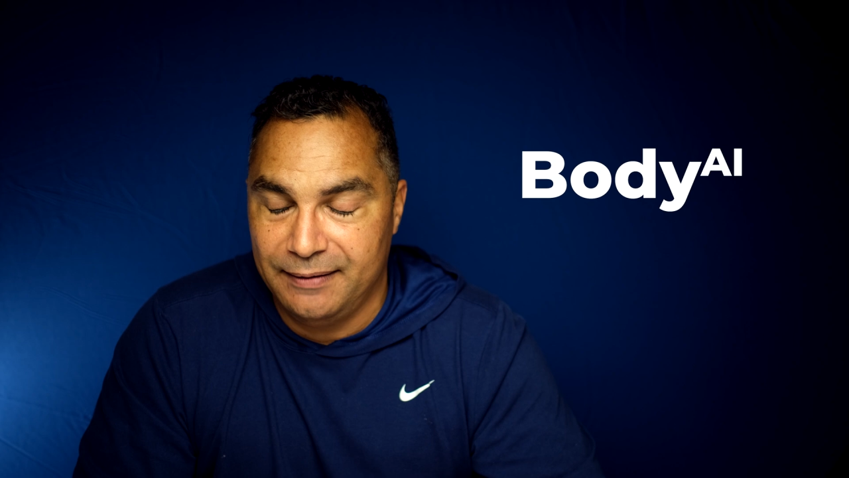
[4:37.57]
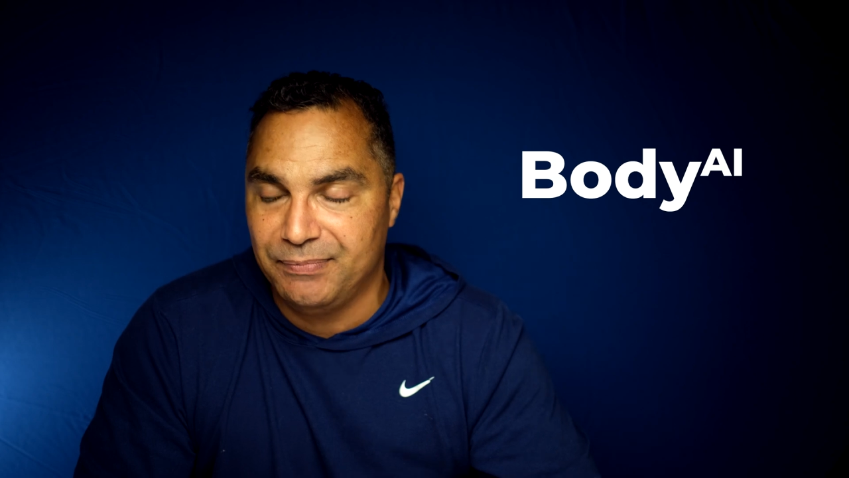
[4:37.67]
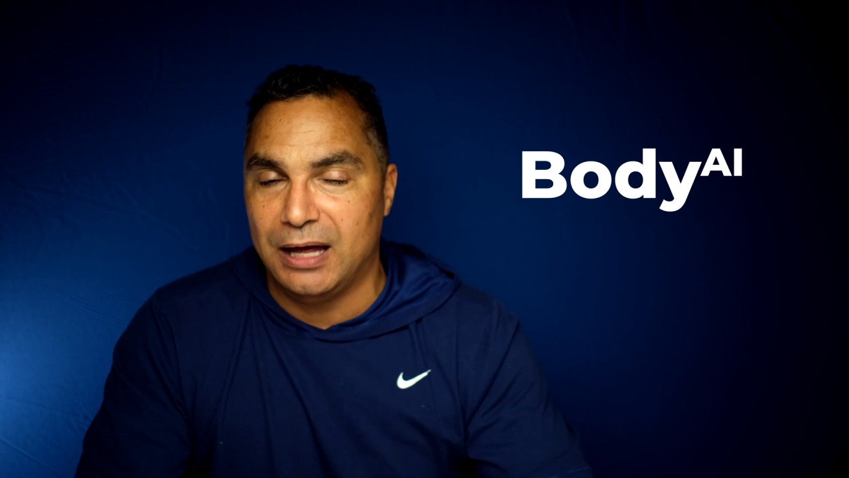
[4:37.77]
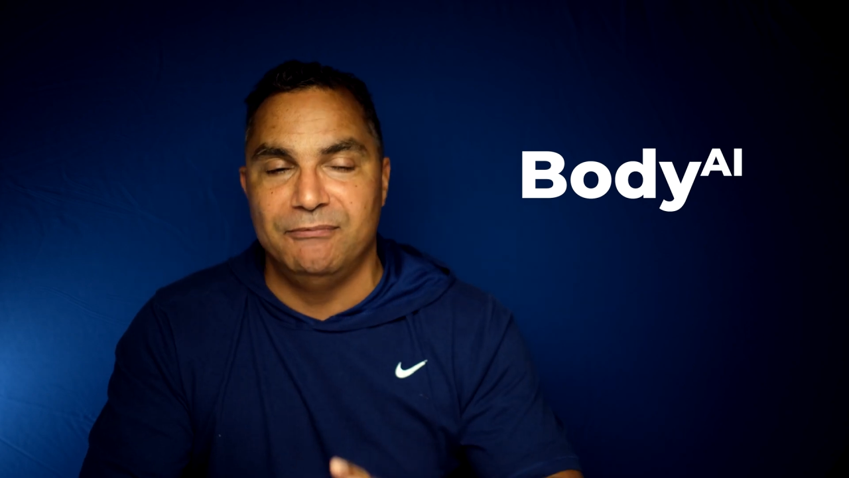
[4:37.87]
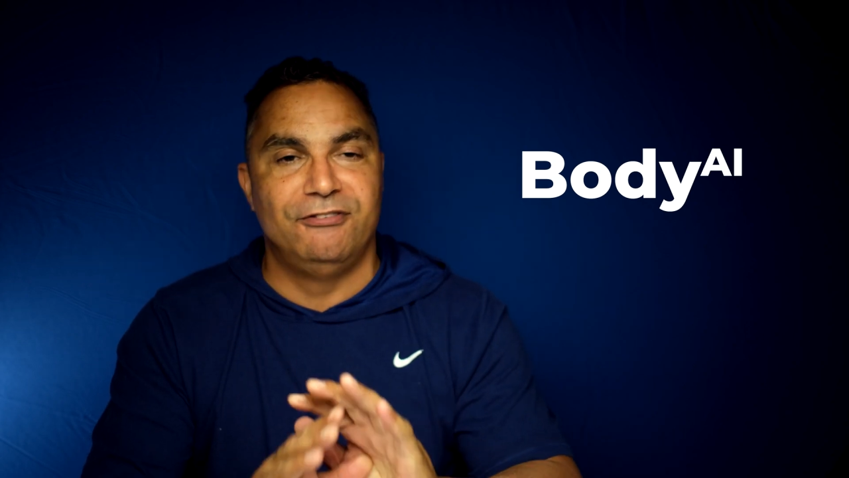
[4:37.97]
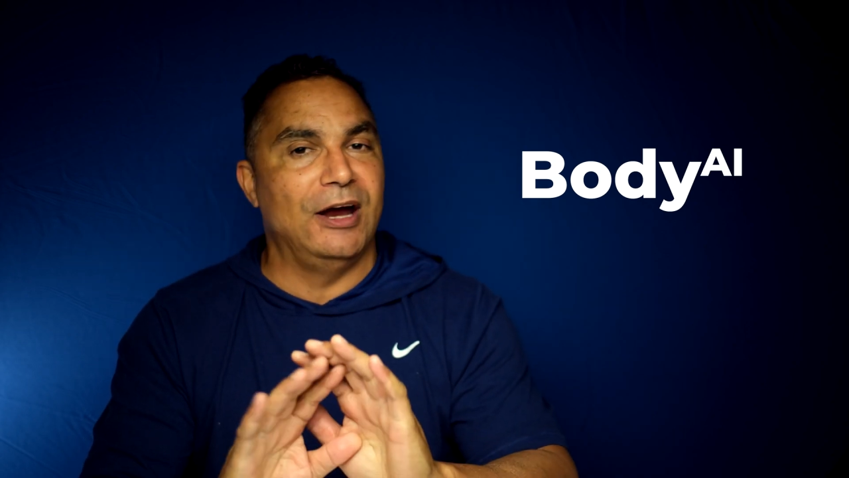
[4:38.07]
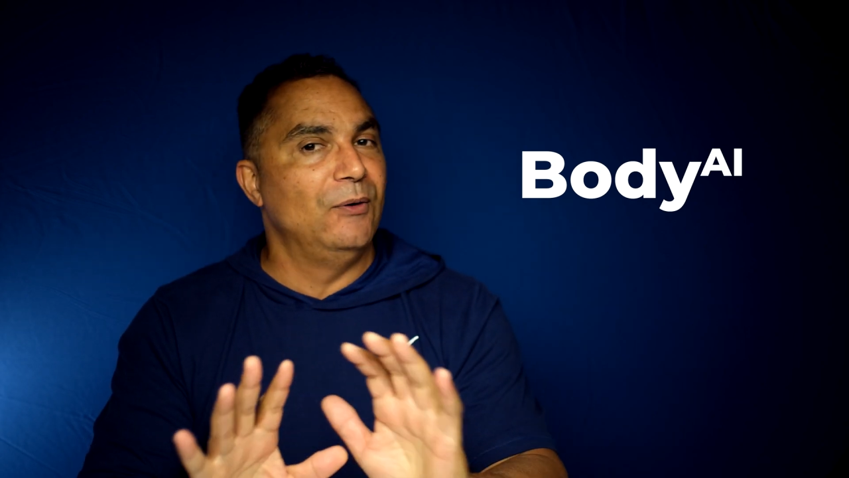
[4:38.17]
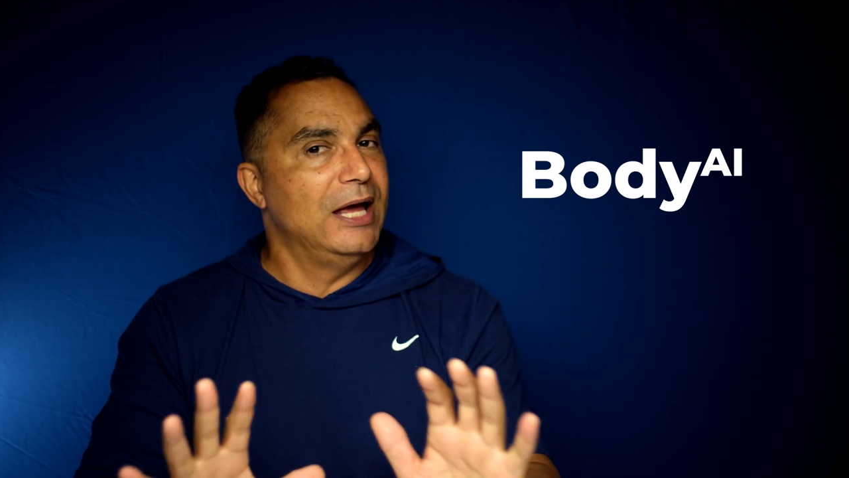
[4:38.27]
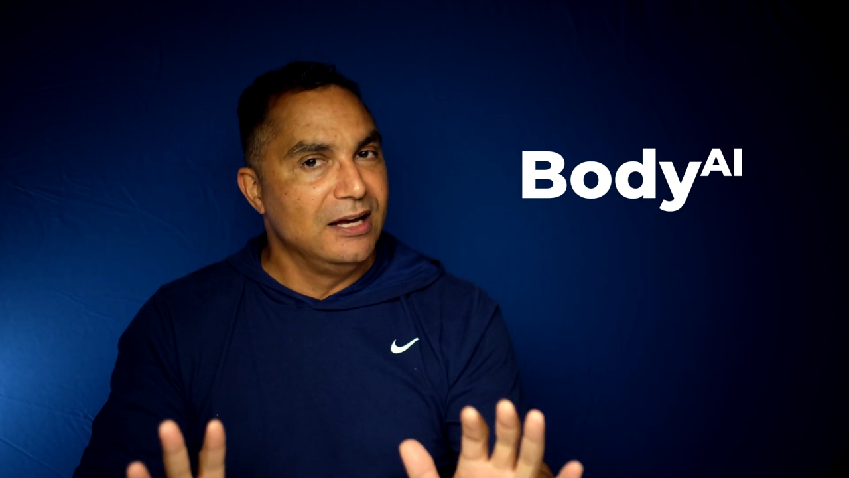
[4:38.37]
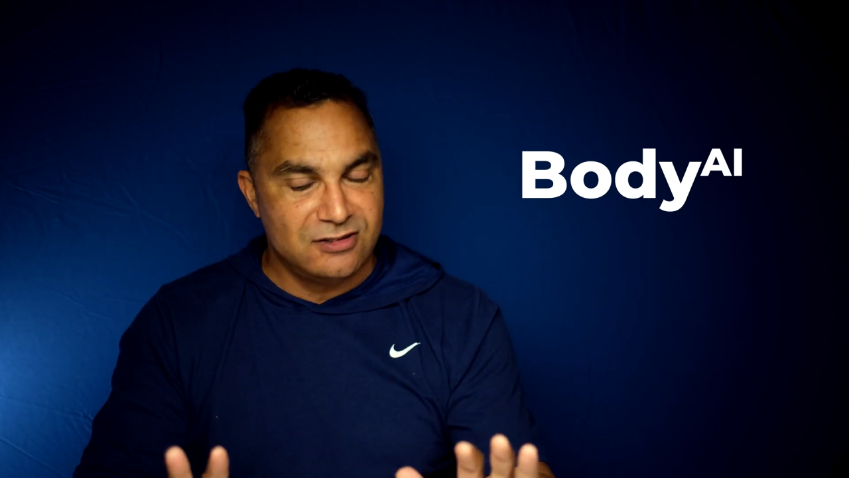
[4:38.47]
I'm
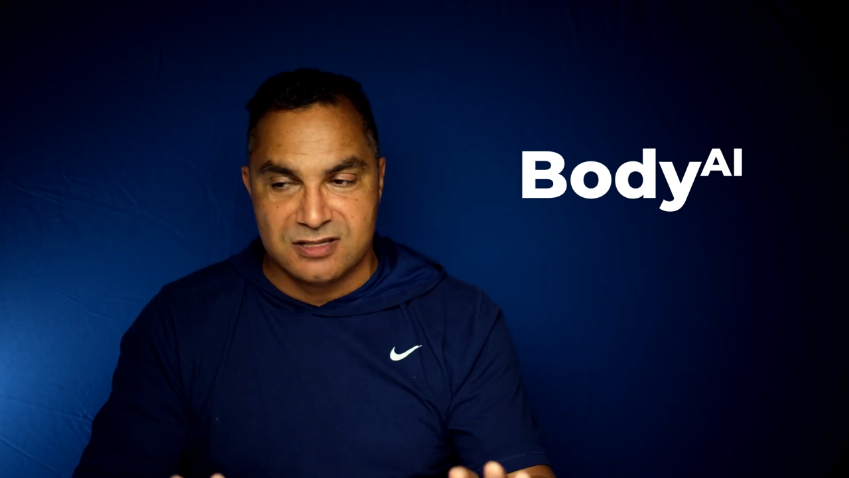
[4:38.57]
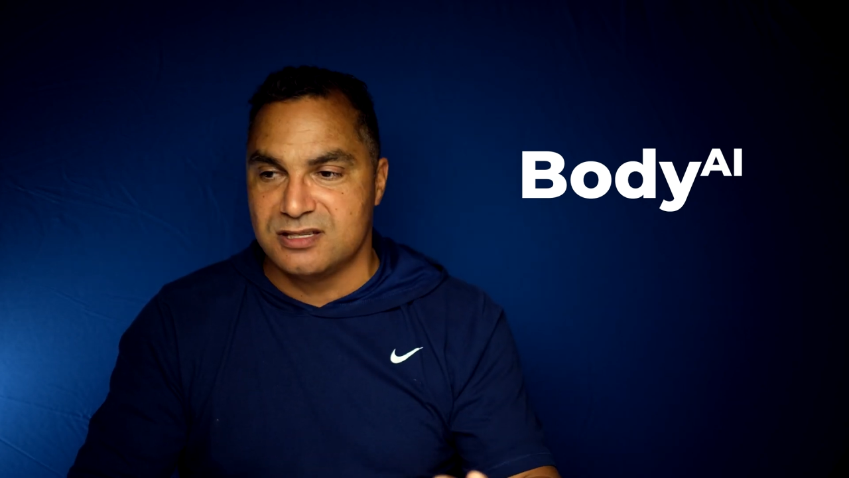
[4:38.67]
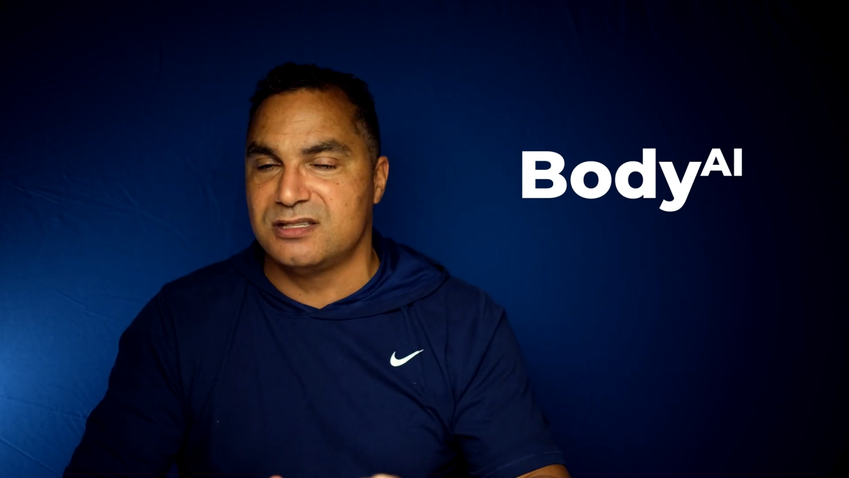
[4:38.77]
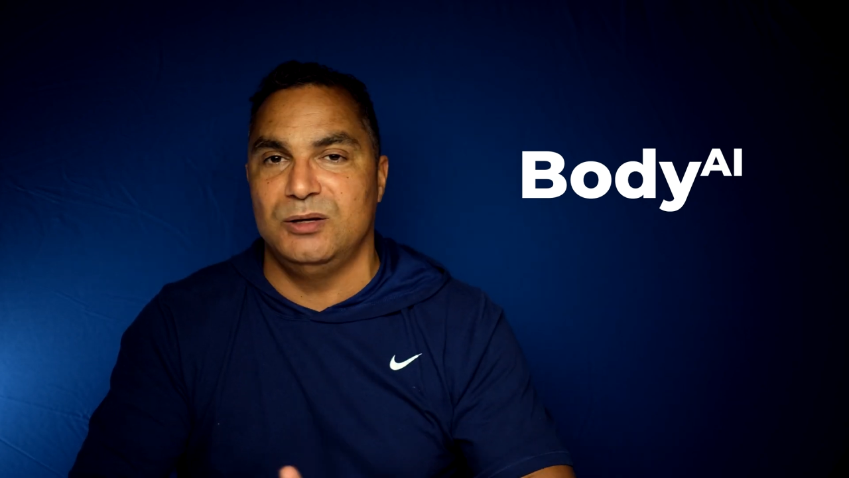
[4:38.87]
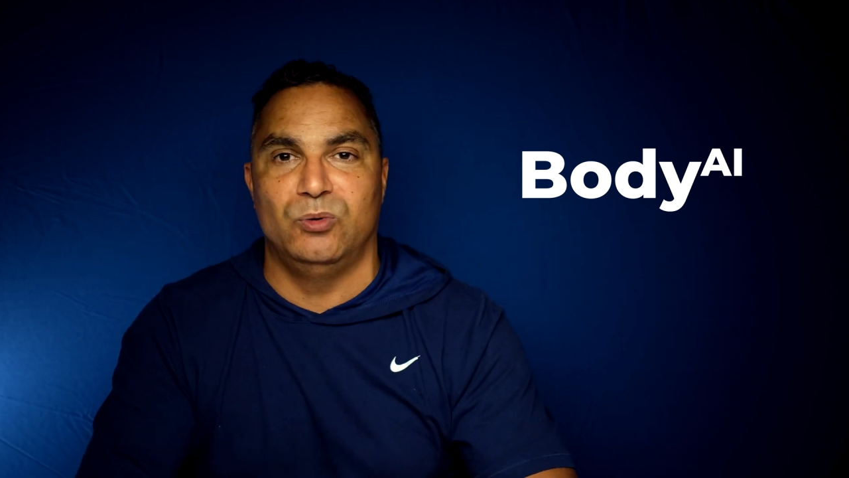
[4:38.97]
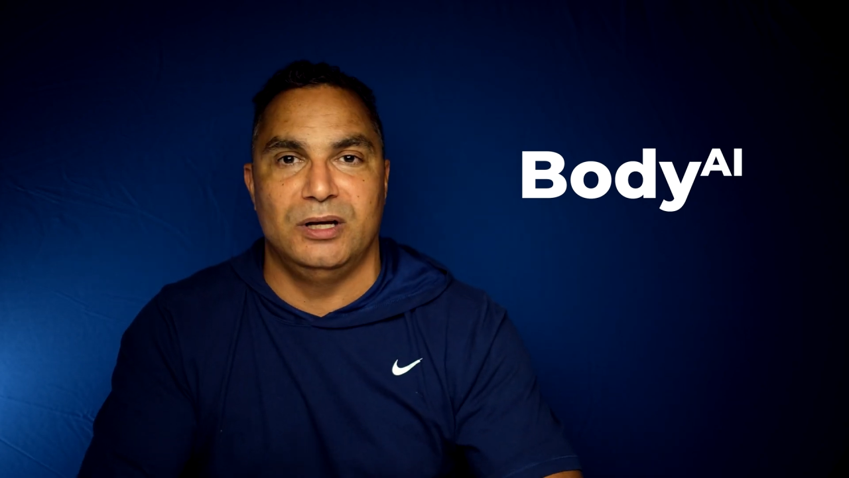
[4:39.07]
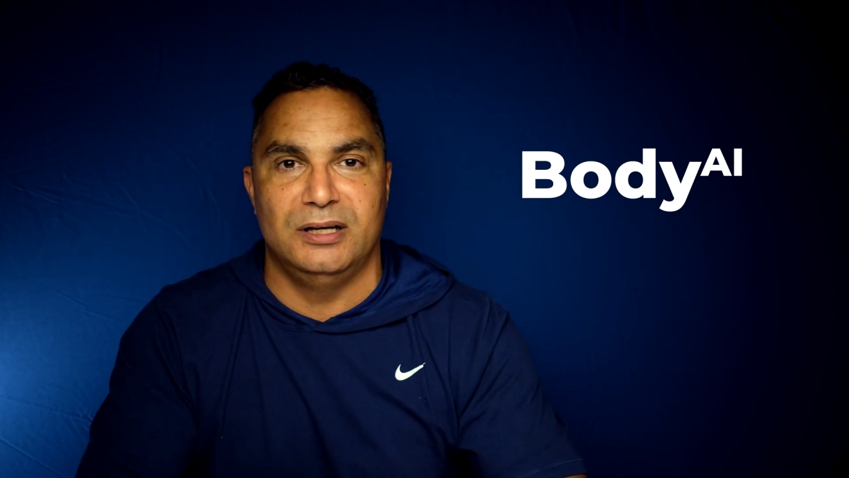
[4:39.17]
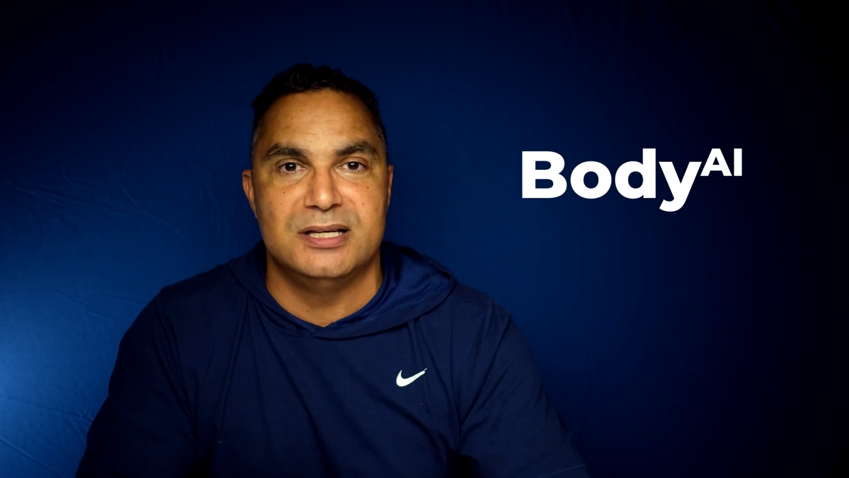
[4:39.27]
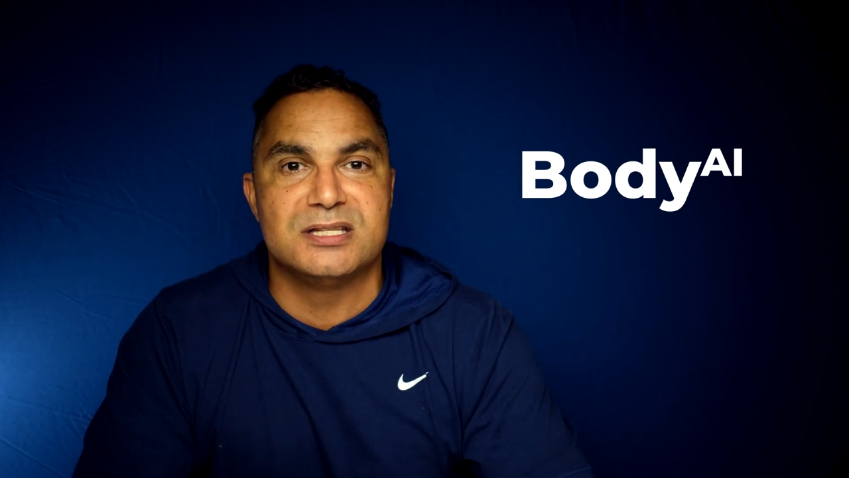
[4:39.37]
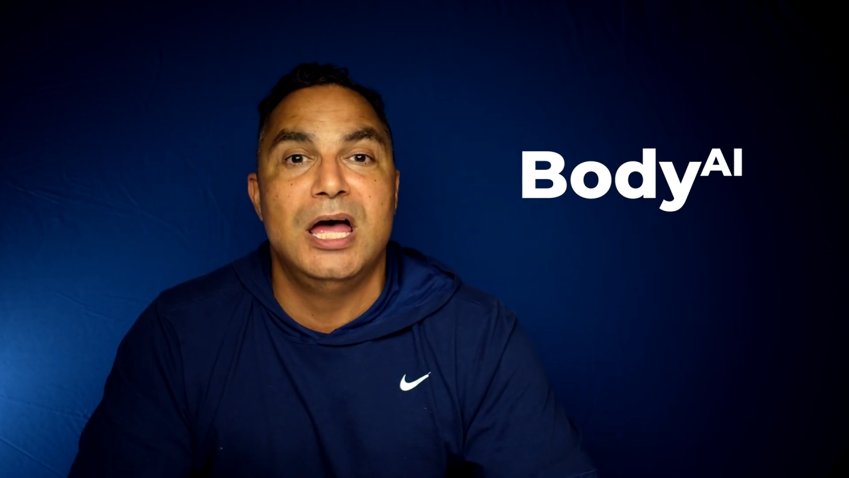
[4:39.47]
very anxious to see what it
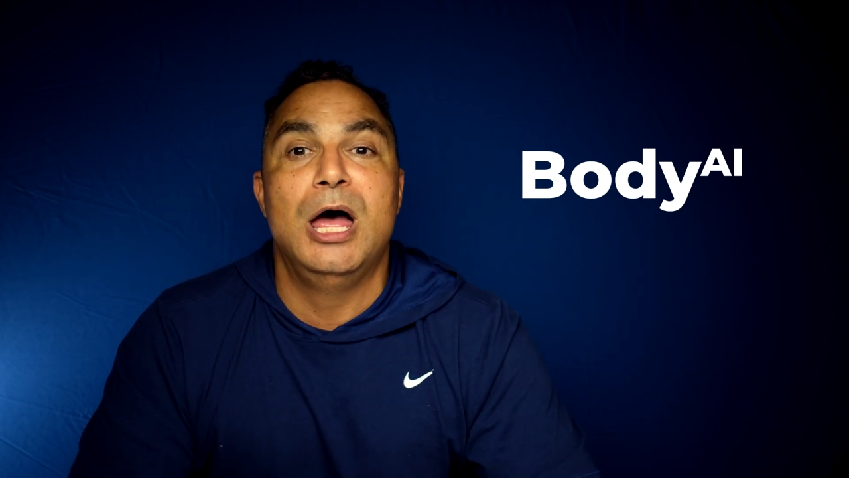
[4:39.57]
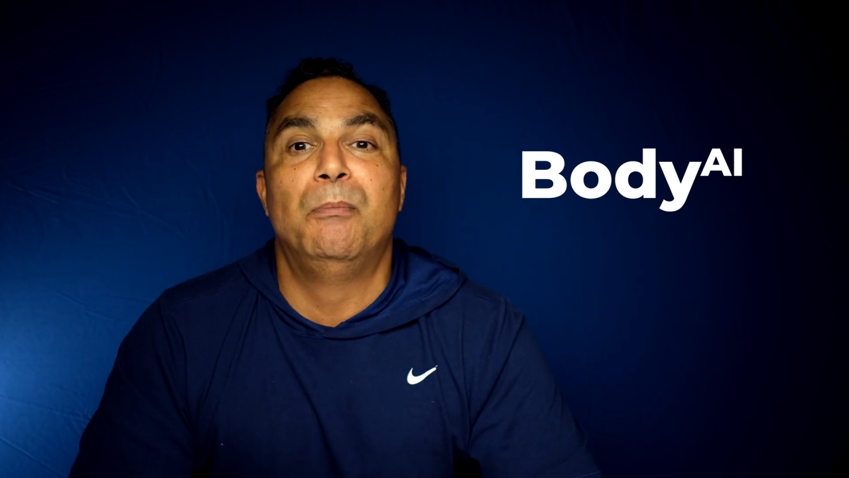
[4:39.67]
is,